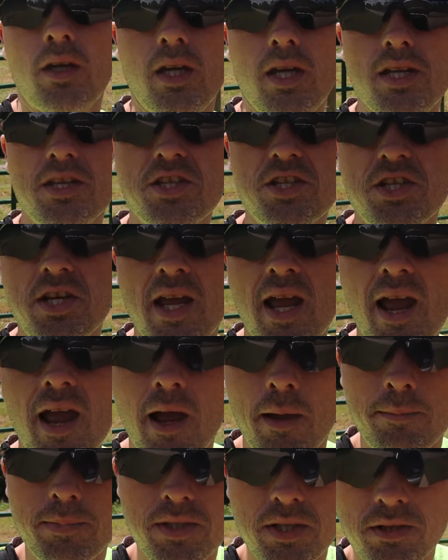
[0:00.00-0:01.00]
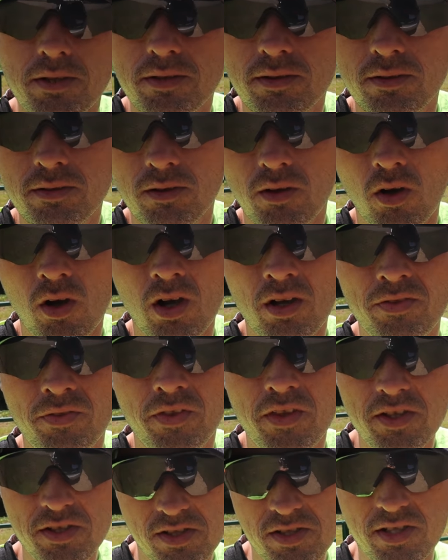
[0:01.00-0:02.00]
He snapped on
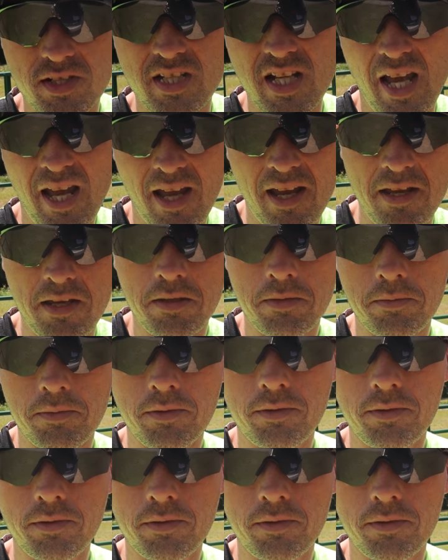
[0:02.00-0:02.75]
this day